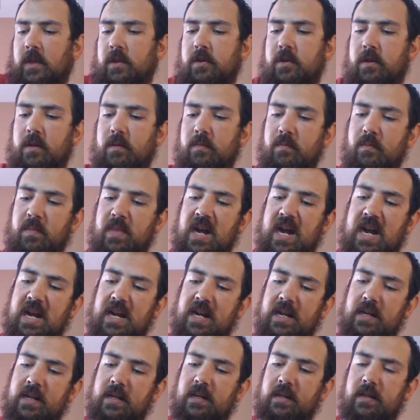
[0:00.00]
you can
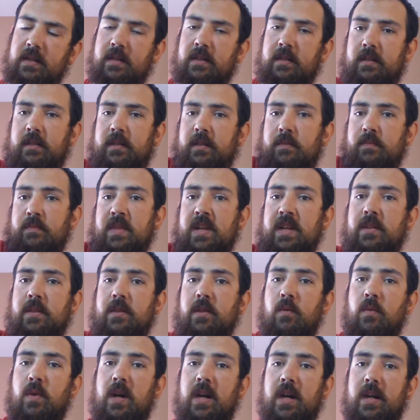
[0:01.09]
buy to bend
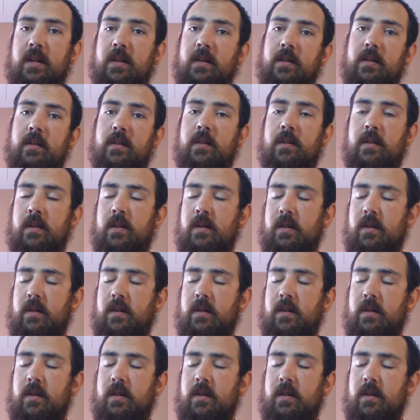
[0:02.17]
the wire.